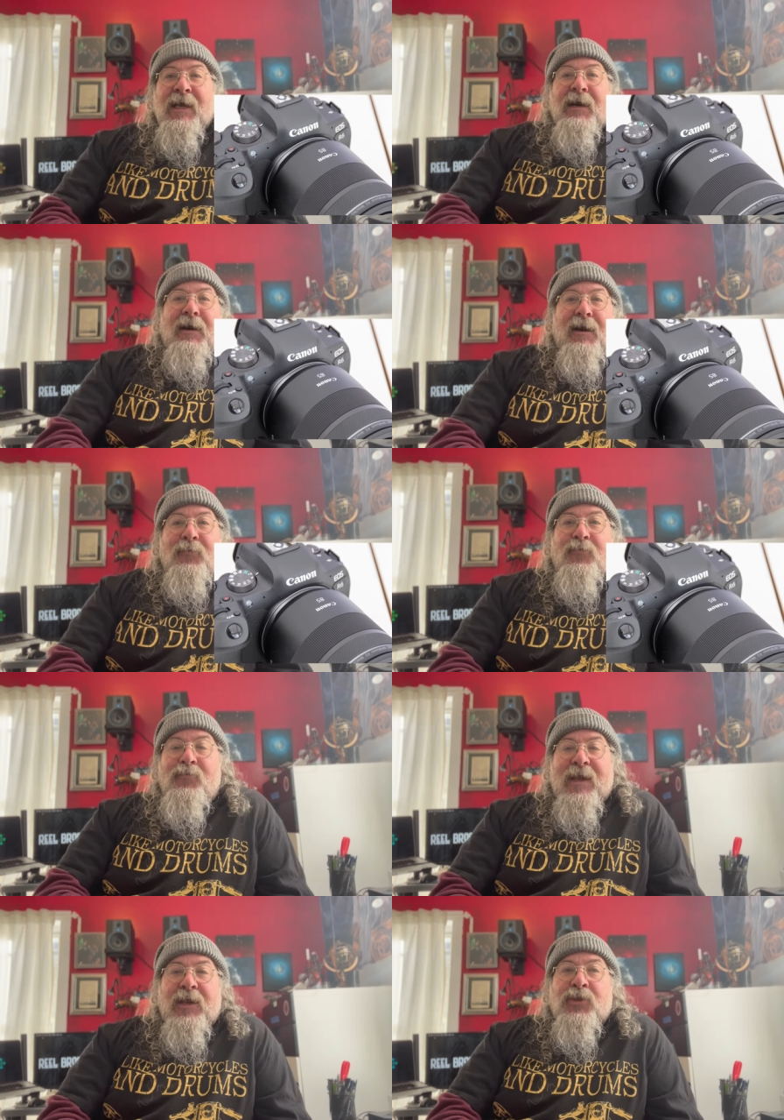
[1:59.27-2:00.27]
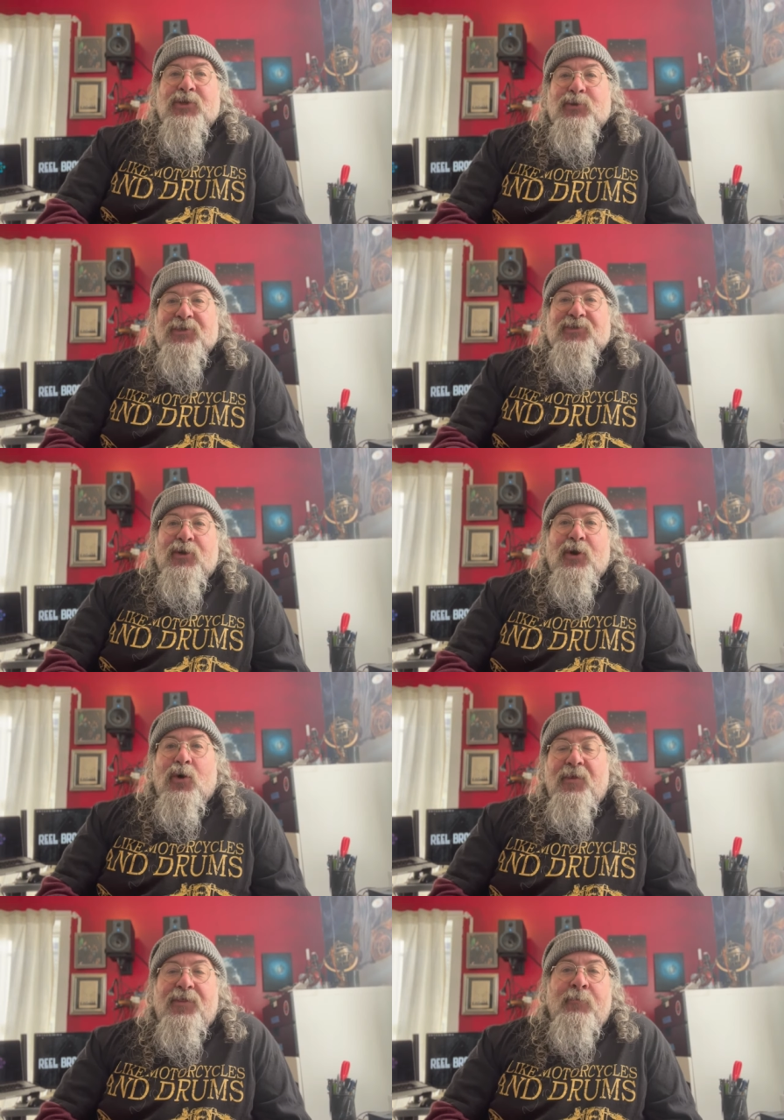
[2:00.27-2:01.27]
Um, making the choice to go
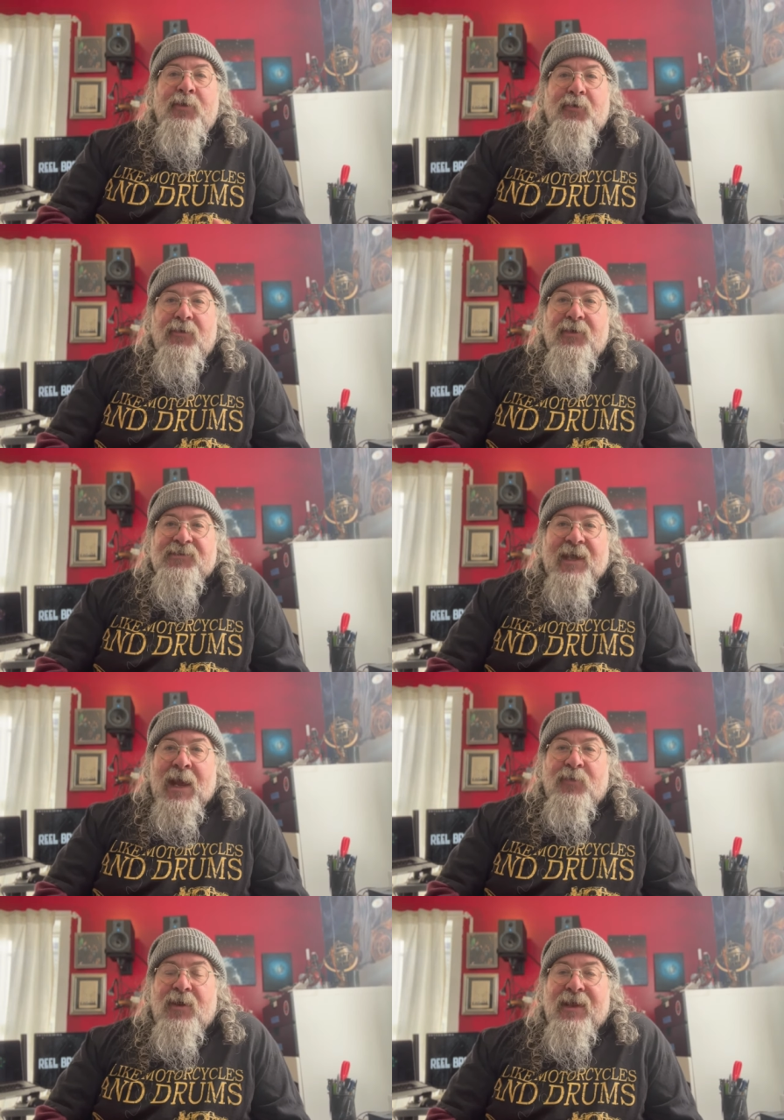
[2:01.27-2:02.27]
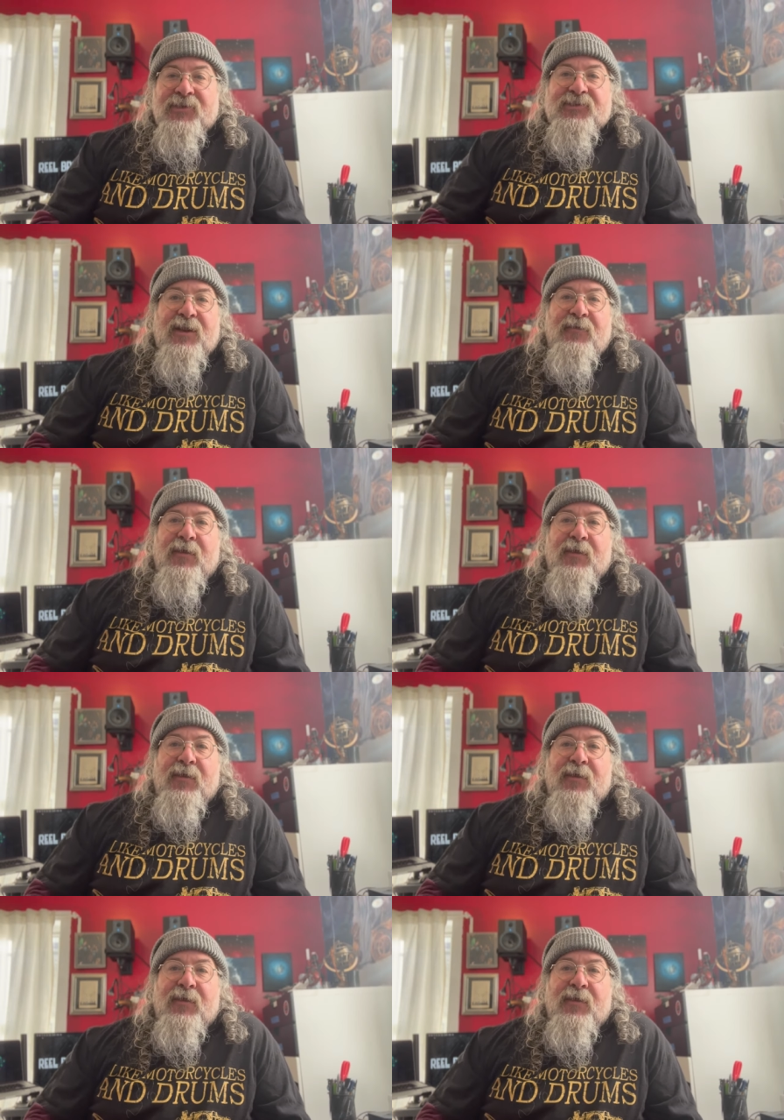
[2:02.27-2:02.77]
with the mirrorless camera instead of